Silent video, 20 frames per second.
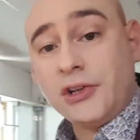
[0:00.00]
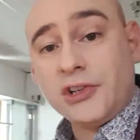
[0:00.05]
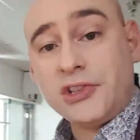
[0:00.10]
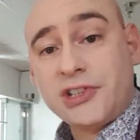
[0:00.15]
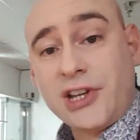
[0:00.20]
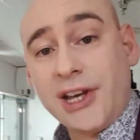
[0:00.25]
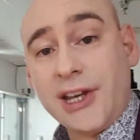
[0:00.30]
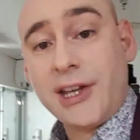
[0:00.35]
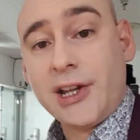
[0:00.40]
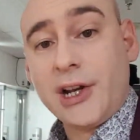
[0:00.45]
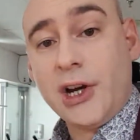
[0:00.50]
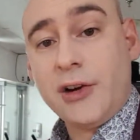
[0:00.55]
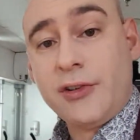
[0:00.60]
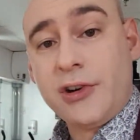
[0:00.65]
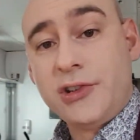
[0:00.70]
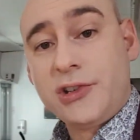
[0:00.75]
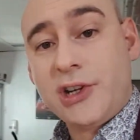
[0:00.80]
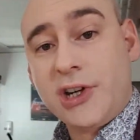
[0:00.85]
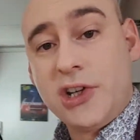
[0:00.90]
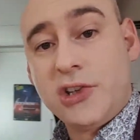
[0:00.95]
you just take it over
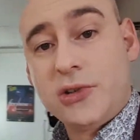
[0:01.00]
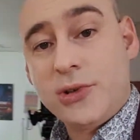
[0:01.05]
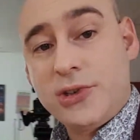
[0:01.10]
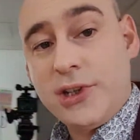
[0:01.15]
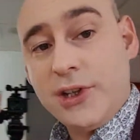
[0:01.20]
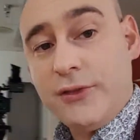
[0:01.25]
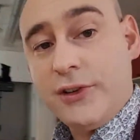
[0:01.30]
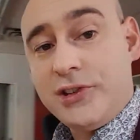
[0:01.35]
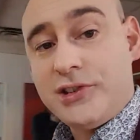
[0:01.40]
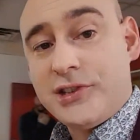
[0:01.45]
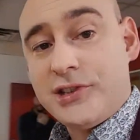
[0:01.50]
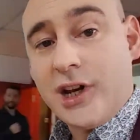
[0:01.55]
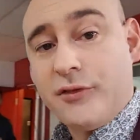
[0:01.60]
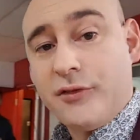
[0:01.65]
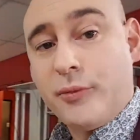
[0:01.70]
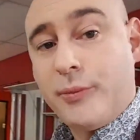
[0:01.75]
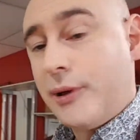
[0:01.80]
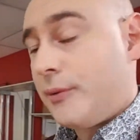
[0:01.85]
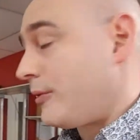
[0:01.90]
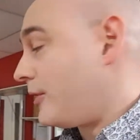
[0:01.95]
and turn it into a TV setup
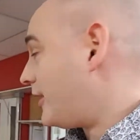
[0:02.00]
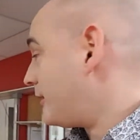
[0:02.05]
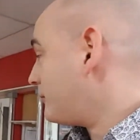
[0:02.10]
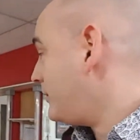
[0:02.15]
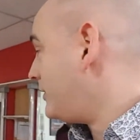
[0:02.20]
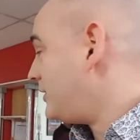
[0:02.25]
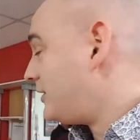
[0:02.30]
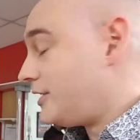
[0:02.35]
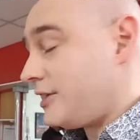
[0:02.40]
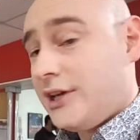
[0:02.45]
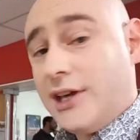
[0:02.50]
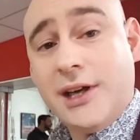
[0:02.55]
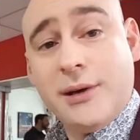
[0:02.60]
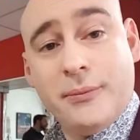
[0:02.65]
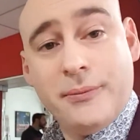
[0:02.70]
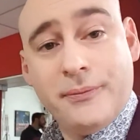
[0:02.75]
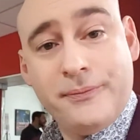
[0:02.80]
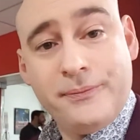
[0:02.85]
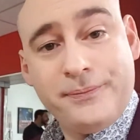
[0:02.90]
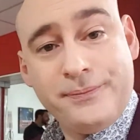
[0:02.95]
for people like me and him.